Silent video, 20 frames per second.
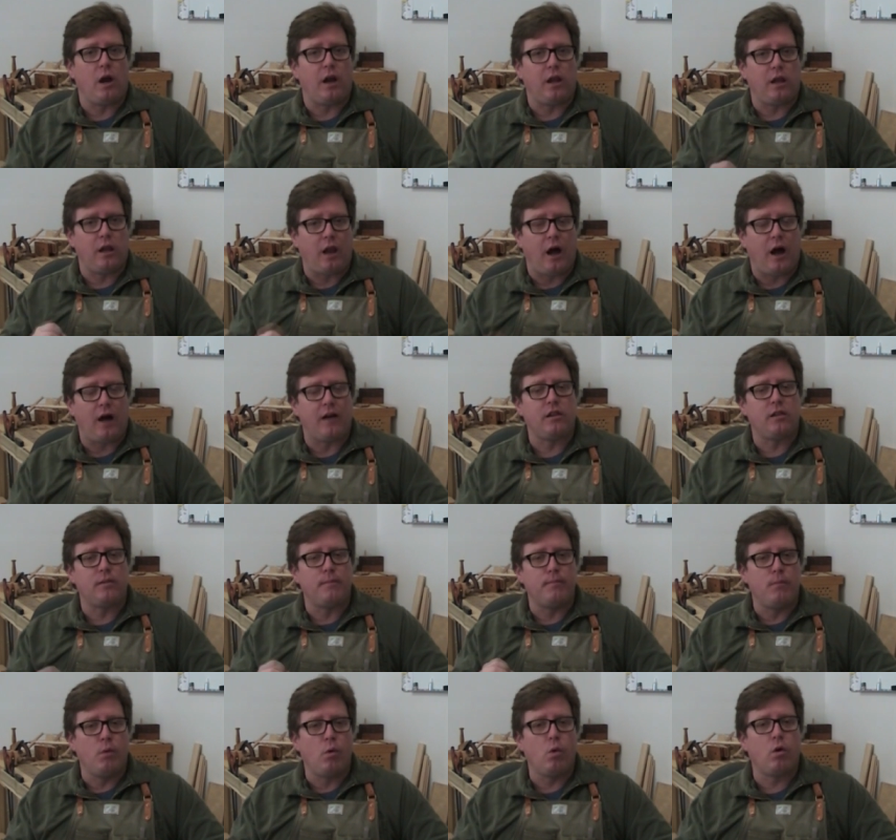a lot of the
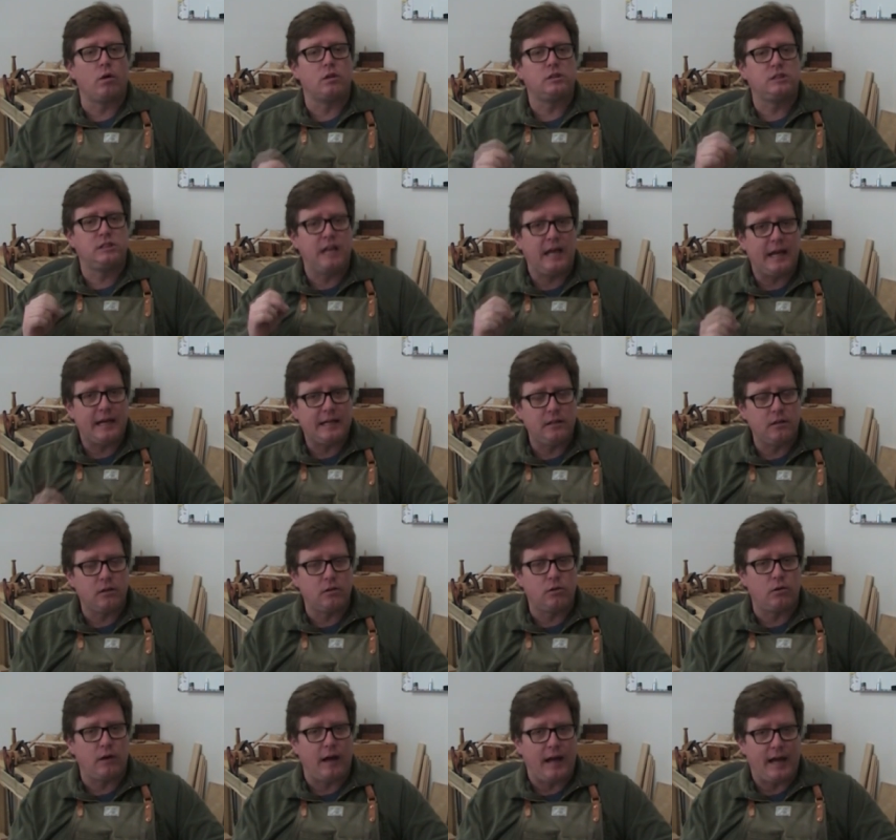more
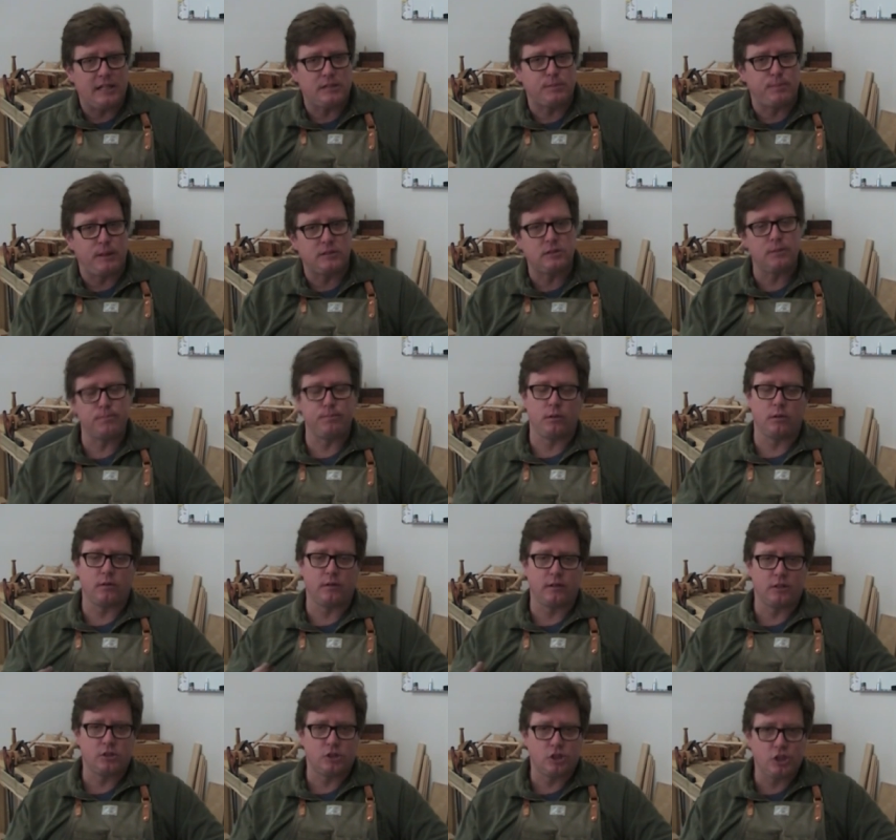technical aspects of
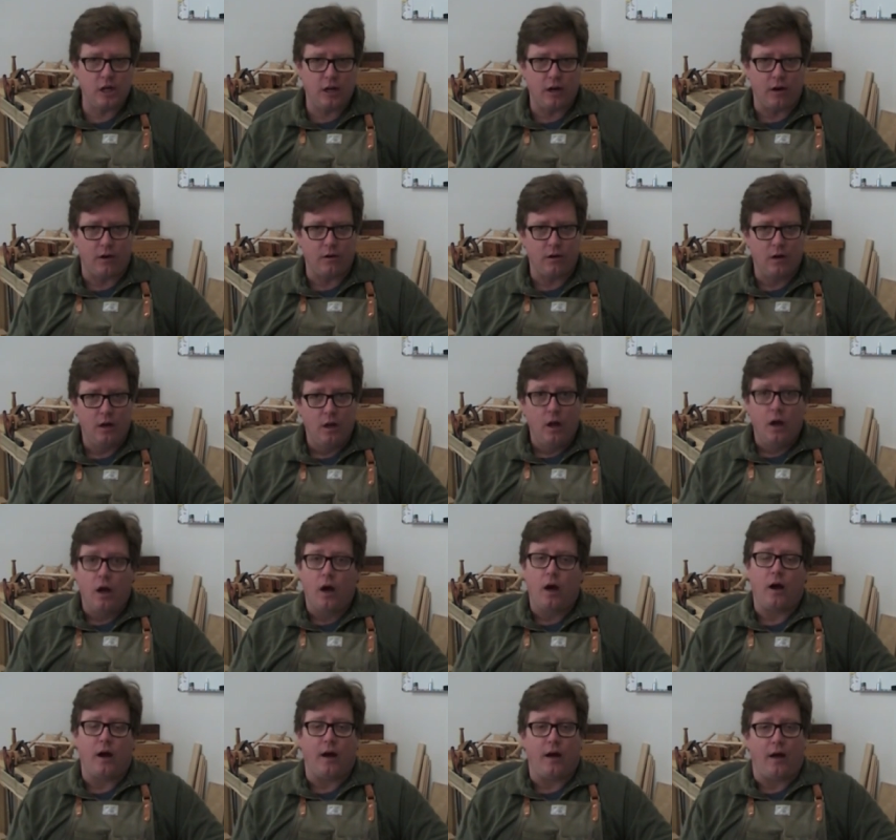building a chair
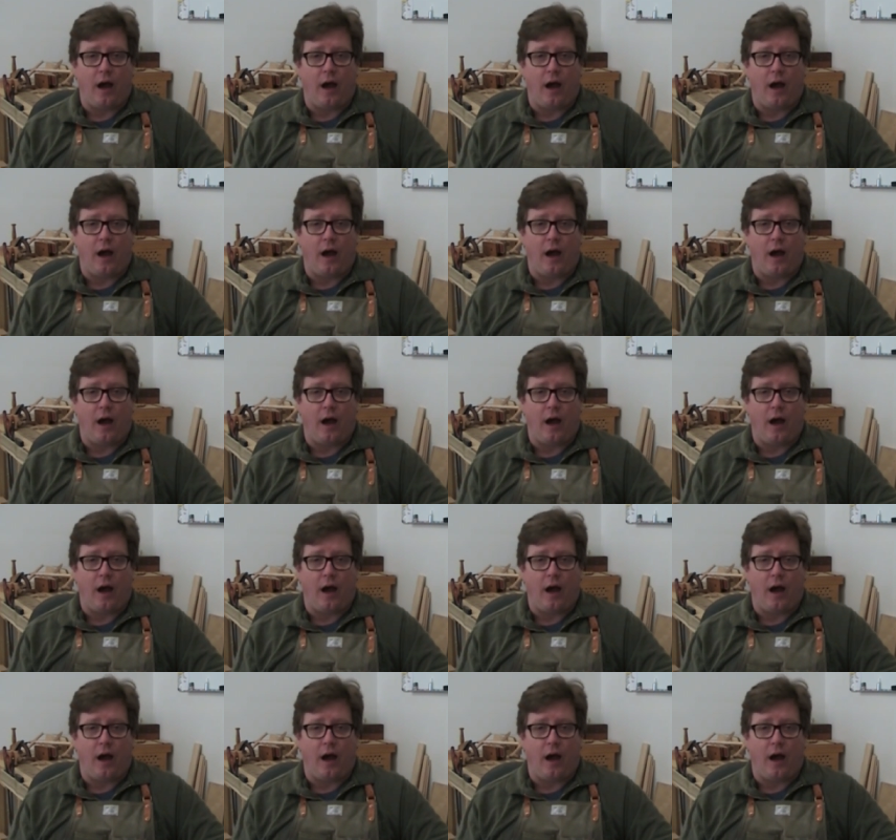uh,